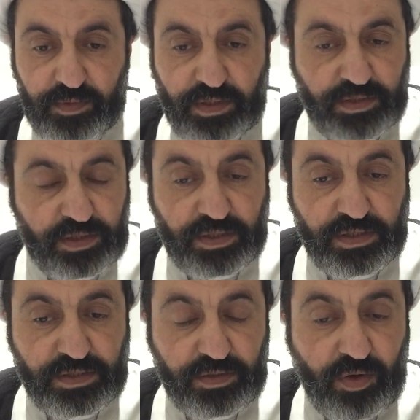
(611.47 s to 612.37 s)
This
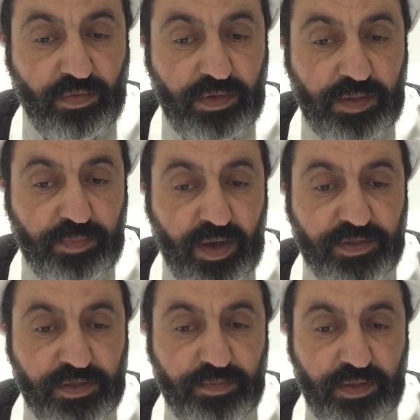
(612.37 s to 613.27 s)
is only
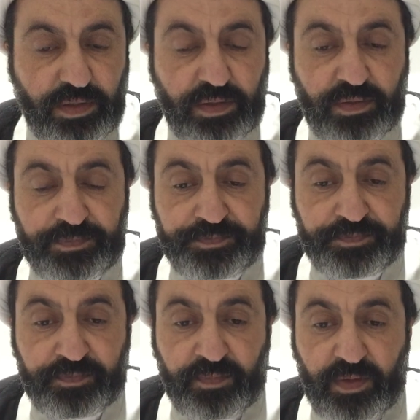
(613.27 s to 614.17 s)
possible
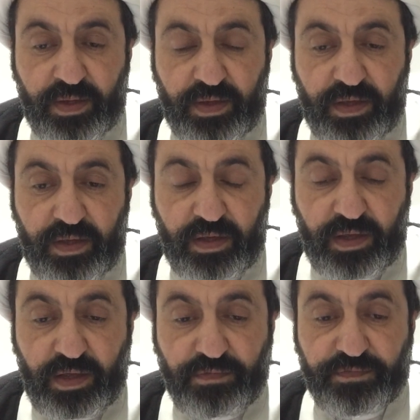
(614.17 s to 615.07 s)

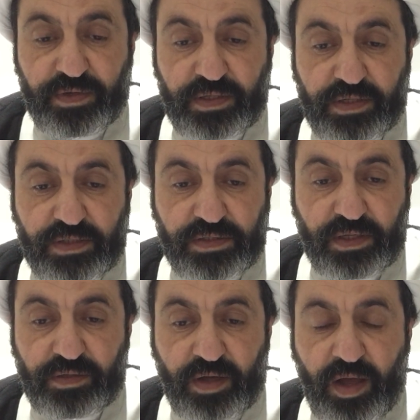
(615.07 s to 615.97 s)
if it is
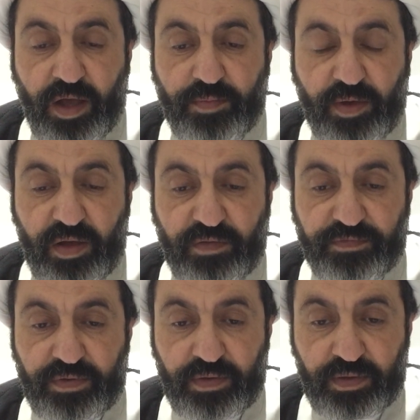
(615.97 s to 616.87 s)
the time
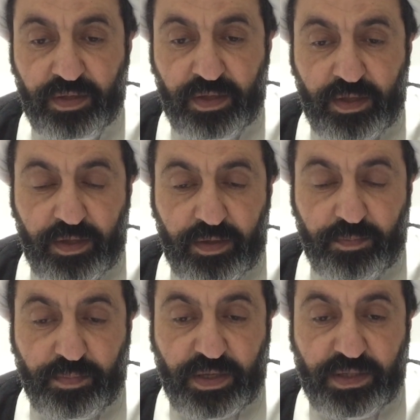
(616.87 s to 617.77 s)
of
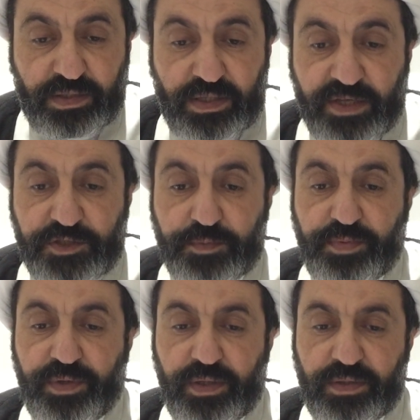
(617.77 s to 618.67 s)
being
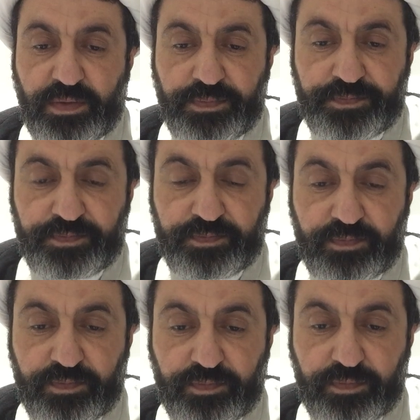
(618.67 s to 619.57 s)
desperate,
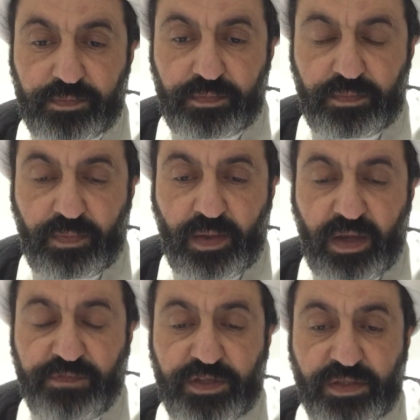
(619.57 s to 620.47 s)

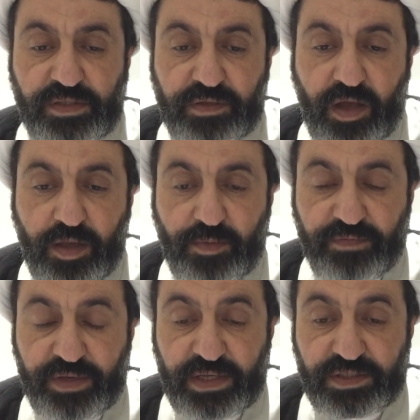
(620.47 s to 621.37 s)
if it is the time
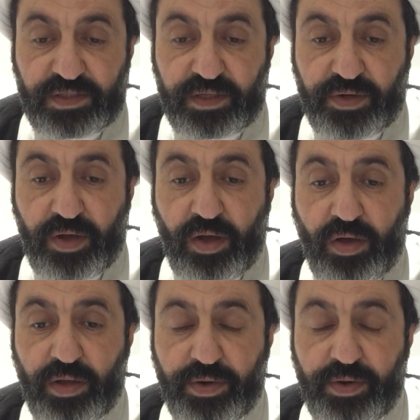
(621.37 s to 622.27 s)
of
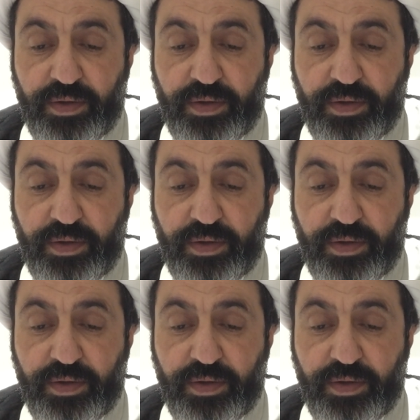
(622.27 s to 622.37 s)
istirar.